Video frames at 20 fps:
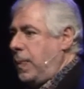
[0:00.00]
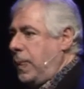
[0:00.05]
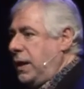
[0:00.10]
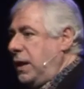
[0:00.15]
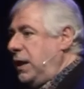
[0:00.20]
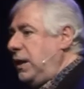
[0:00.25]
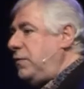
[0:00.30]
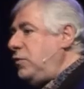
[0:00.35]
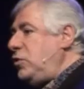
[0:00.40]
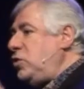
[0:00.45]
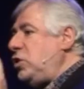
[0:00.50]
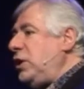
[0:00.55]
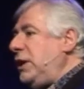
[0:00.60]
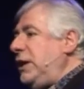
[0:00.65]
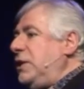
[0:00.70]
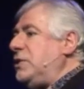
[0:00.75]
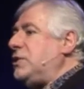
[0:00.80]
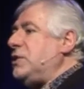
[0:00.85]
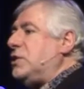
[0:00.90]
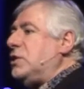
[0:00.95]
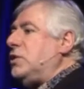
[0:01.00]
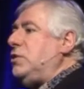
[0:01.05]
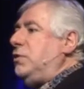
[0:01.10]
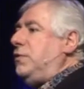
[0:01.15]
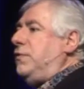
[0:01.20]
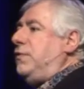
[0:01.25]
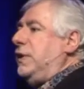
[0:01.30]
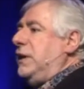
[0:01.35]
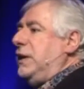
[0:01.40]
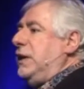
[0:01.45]
If Jesus
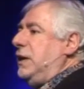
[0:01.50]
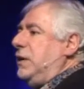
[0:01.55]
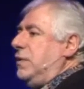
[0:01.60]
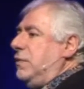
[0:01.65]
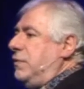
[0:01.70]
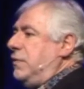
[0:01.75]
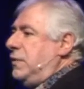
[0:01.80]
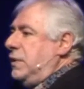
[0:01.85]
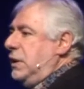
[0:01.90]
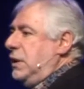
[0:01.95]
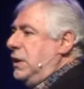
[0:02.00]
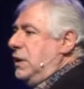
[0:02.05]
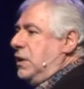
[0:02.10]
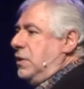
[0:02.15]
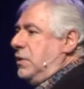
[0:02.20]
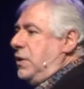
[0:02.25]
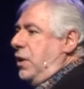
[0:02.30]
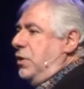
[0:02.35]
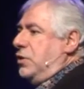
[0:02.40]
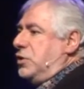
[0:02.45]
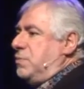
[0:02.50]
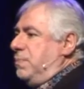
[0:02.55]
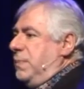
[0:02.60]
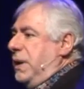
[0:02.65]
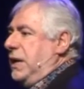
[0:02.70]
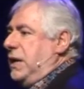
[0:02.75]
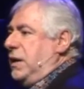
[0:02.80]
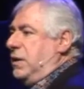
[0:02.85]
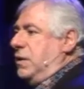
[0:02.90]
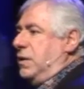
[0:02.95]
could forgive those
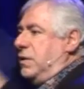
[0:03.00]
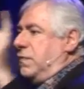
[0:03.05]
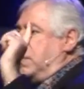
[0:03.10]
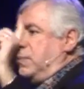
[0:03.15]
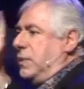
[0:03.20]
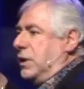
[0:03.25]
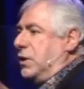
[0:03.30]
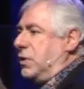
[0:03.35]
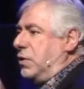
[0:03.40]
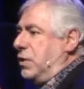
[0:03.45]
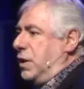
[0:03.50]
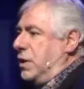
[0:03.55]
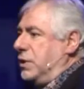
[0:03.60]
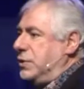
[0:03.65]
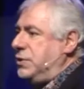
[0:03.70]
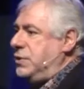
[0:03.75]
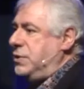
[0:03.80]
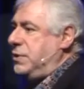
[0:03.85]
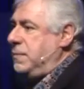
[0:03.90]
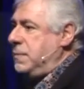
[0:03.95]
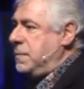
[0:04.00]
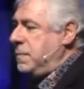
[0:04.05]
men from a cross,